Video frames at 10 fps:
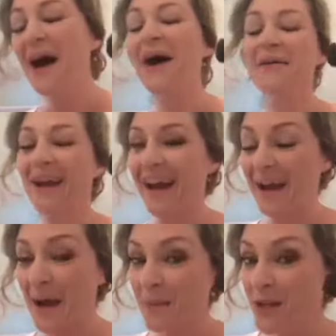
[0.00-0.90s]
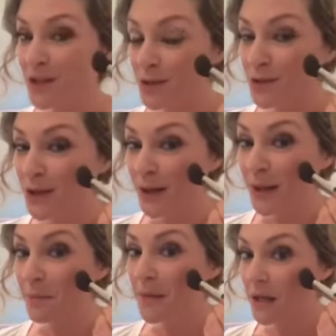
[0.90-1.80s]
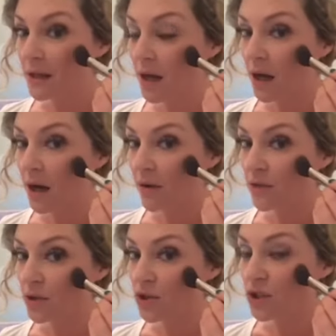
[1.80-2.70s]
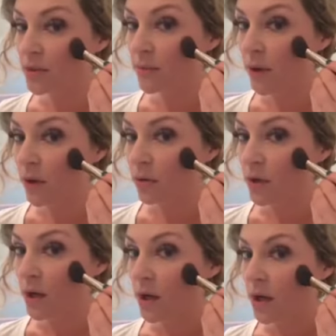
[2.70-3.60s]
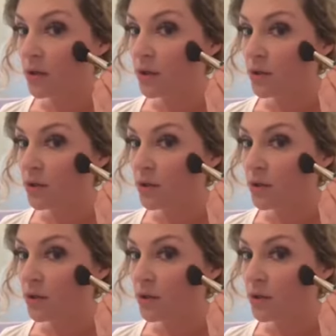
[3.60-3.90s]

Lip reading: Okay, so you start in the middle of your cheekbone, and then you